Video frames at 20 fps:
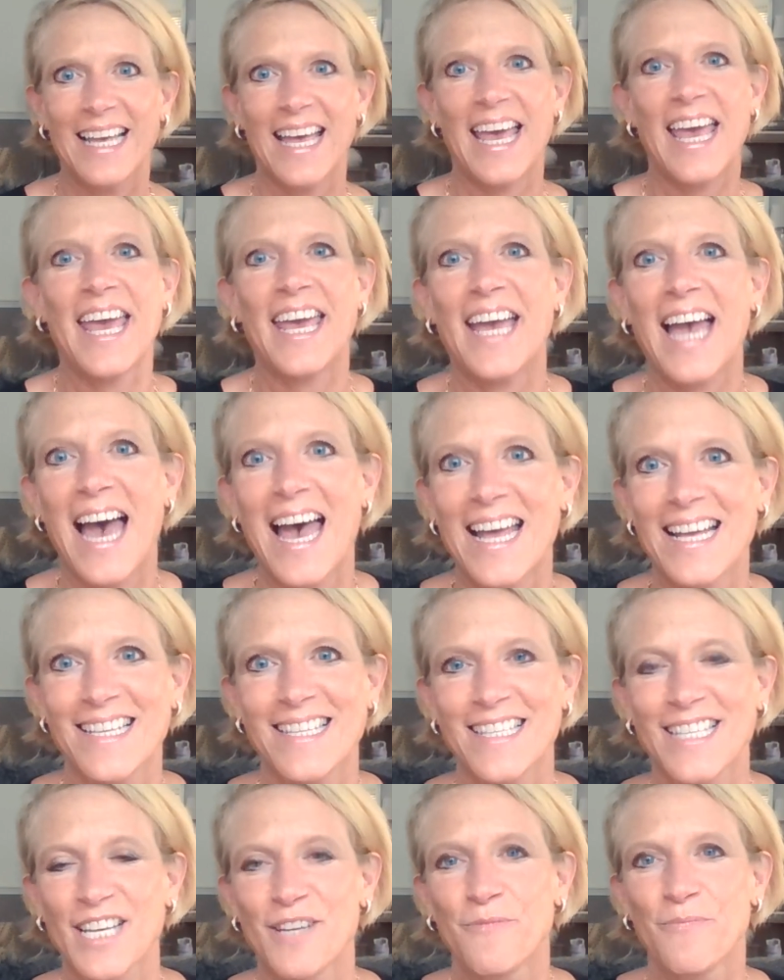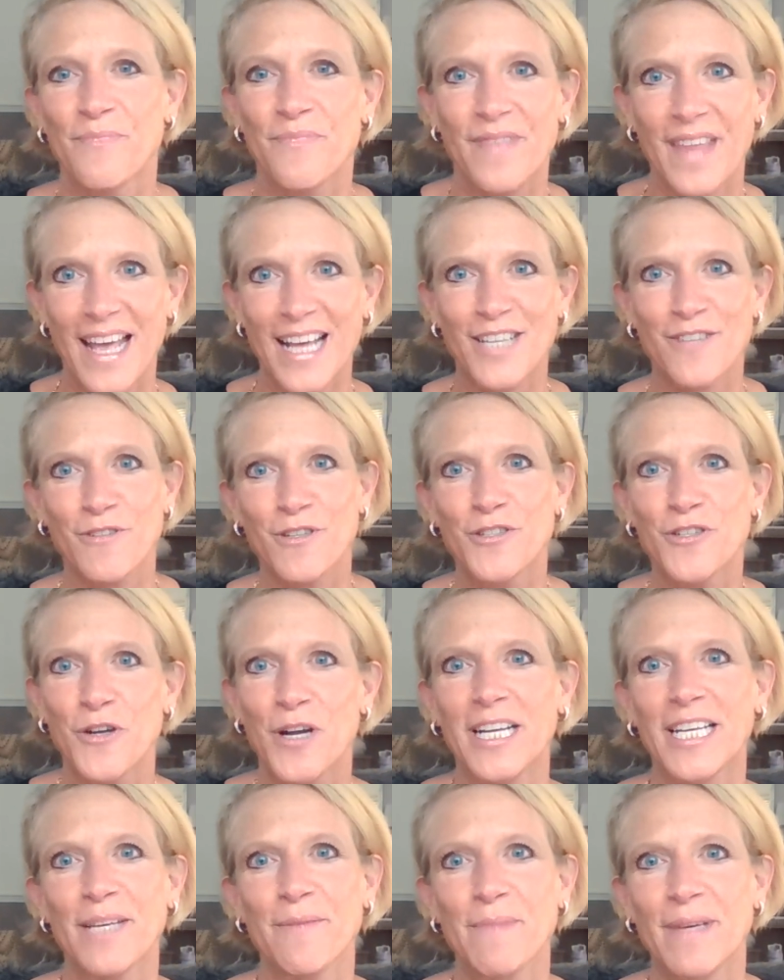Hey guys, thanks for
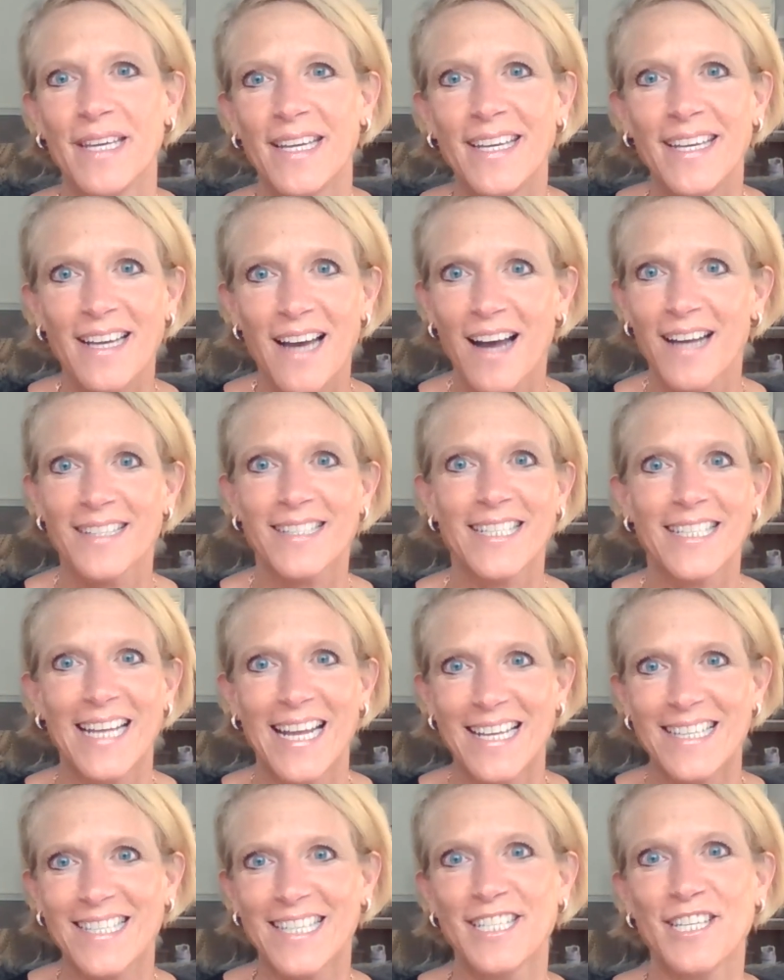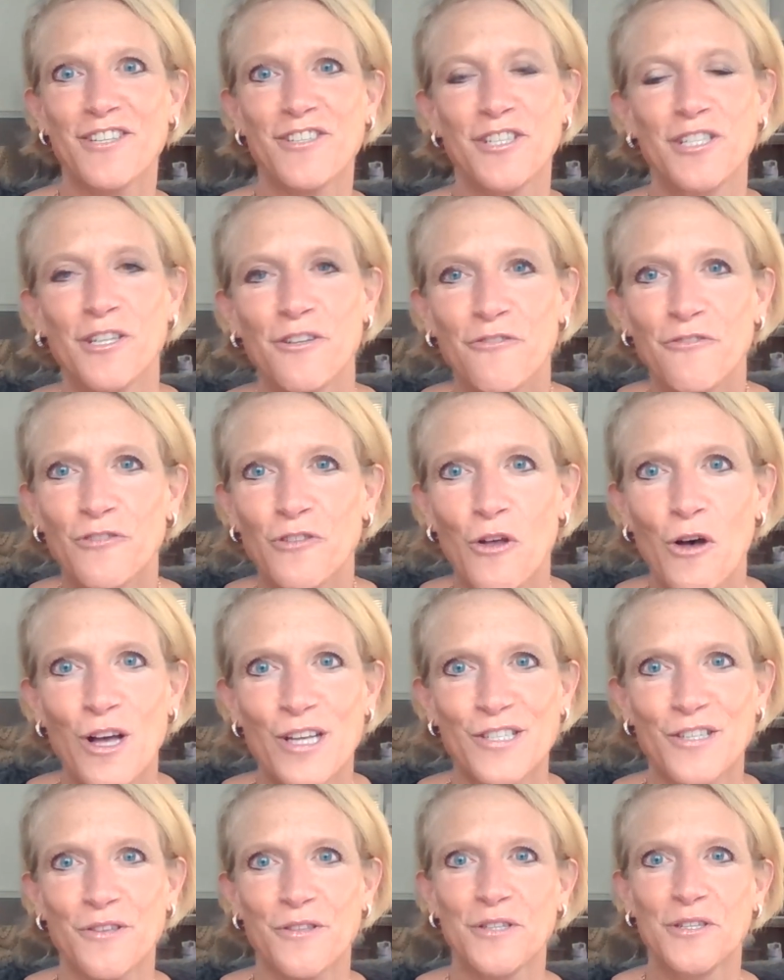joining me on today's edition of
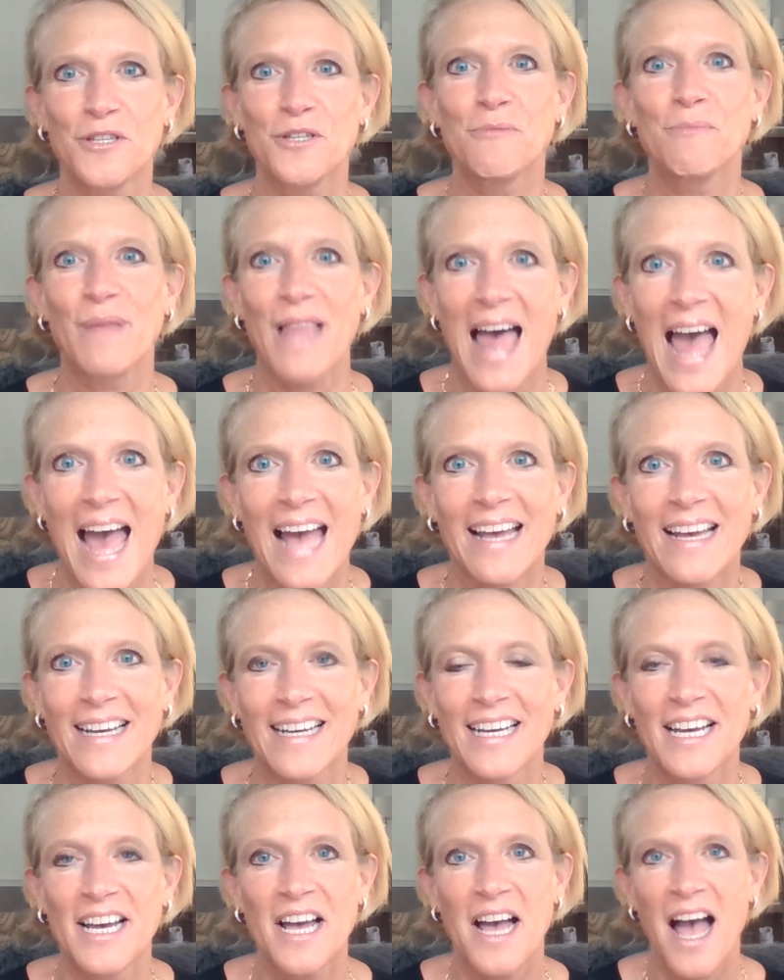Flaws of the New Black.